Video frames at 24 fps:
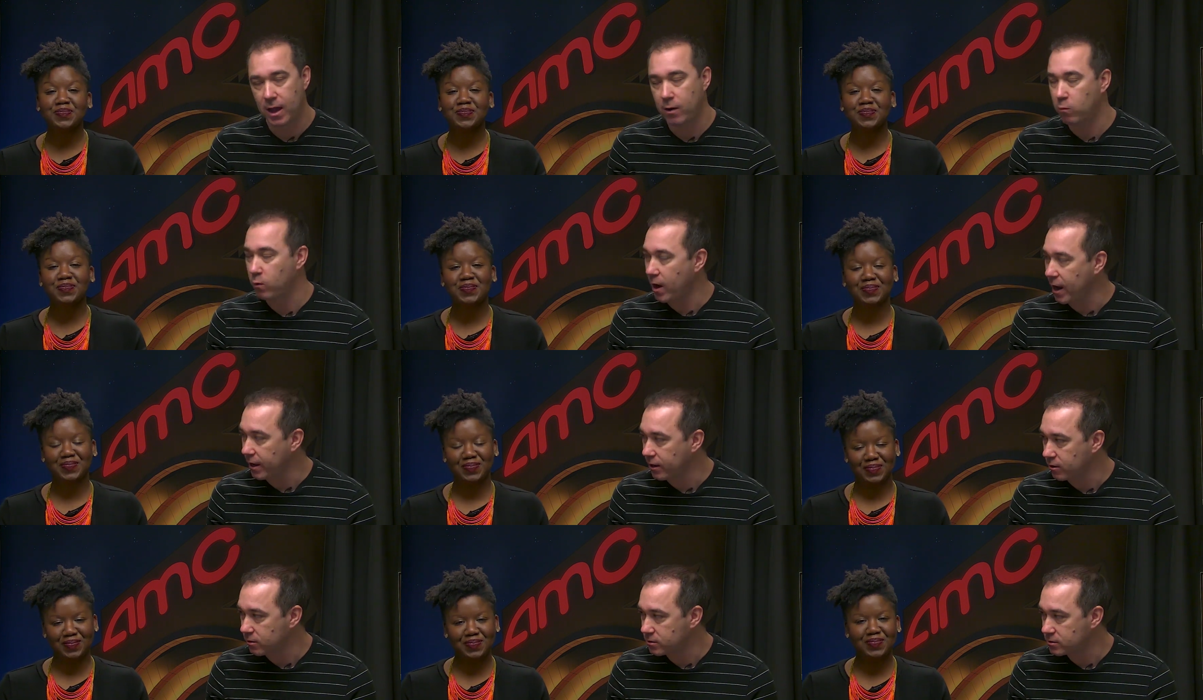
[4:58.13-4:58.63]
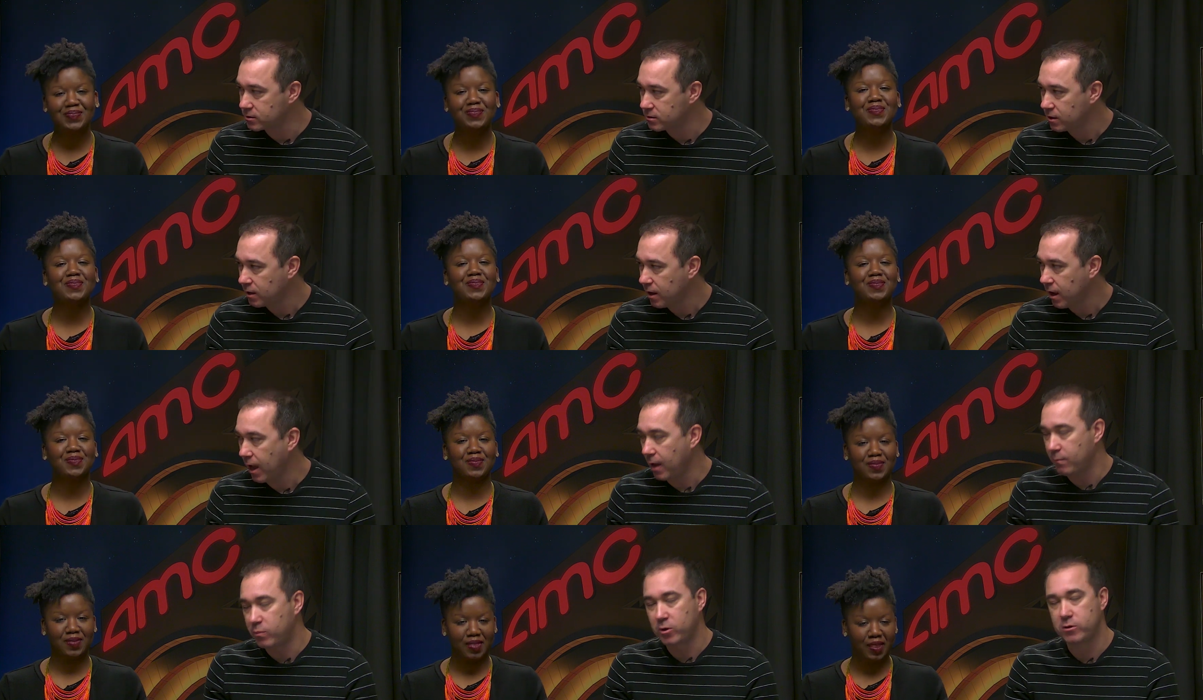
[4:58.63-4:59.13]
Speaker 1: and writers
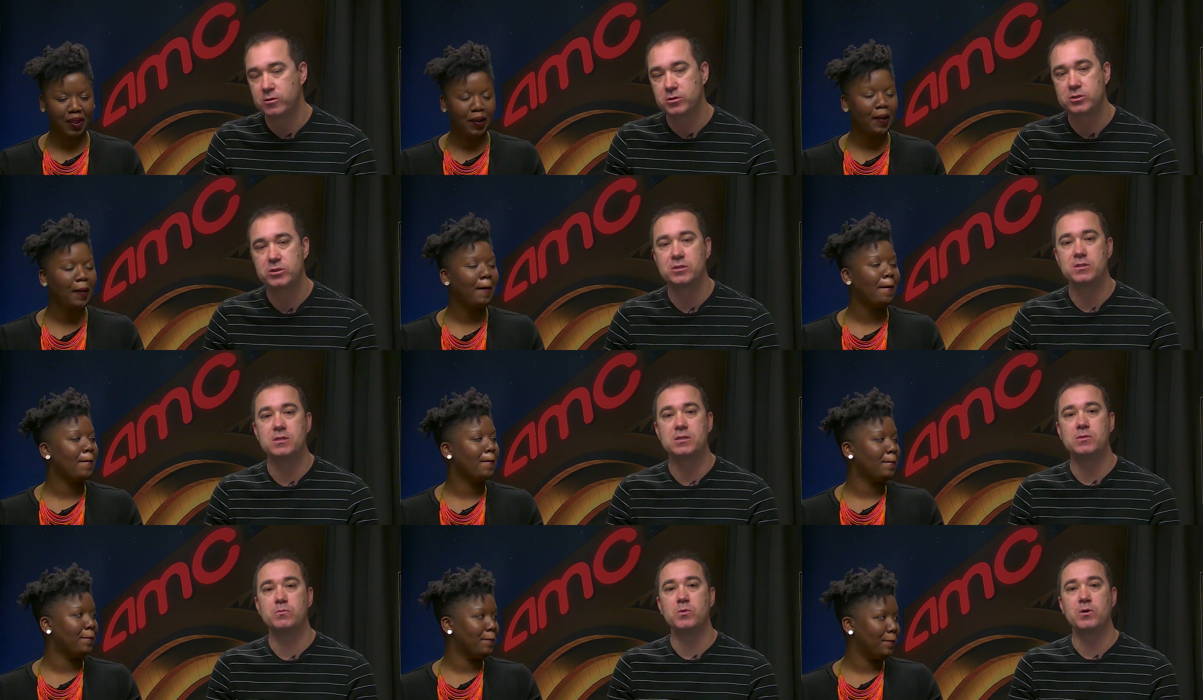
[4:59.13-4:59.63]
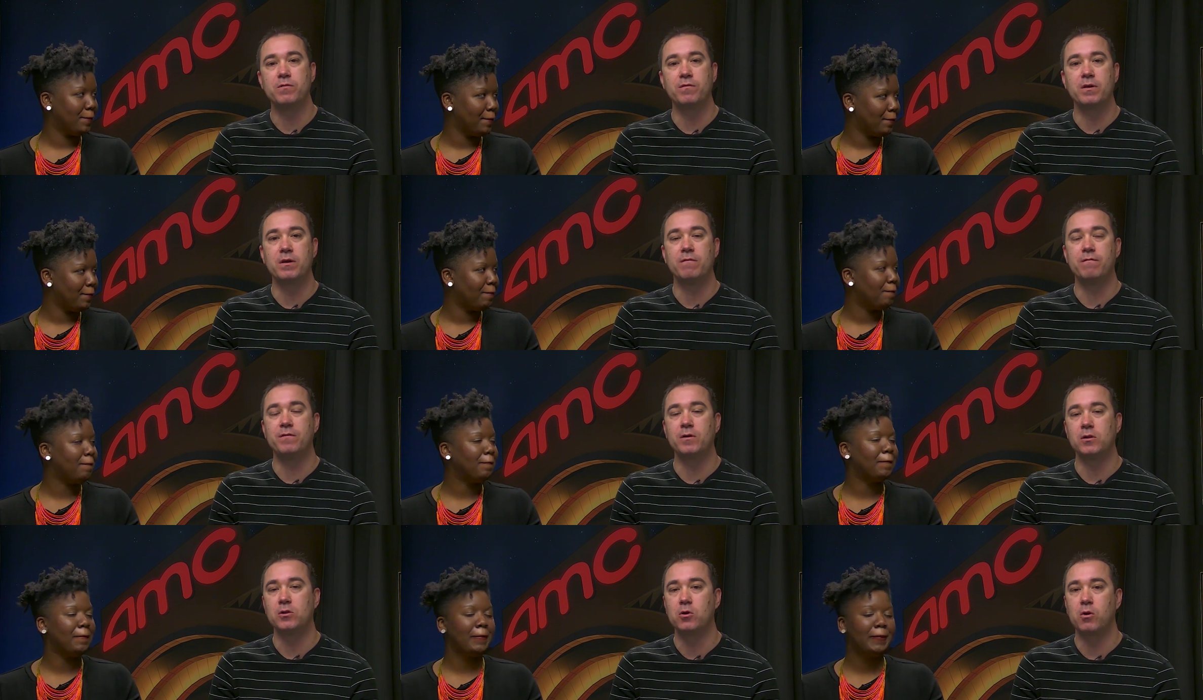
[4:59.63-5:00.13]
and producers of this movie,
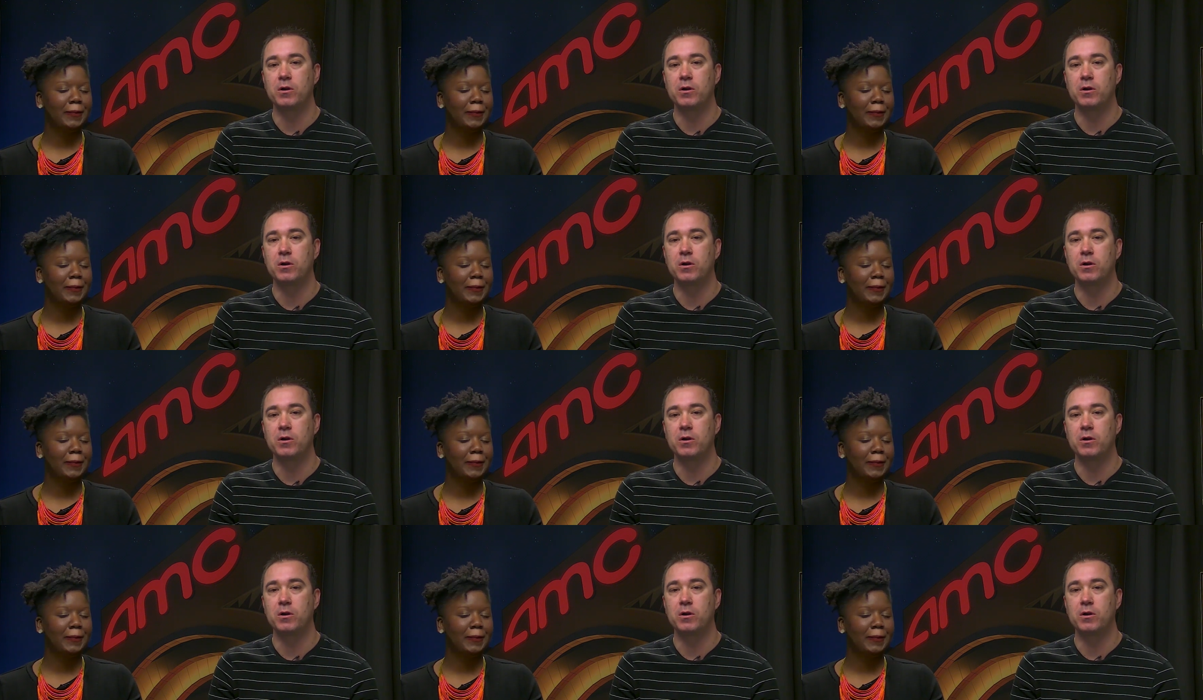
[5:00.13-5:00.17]
Phil mm-hmm.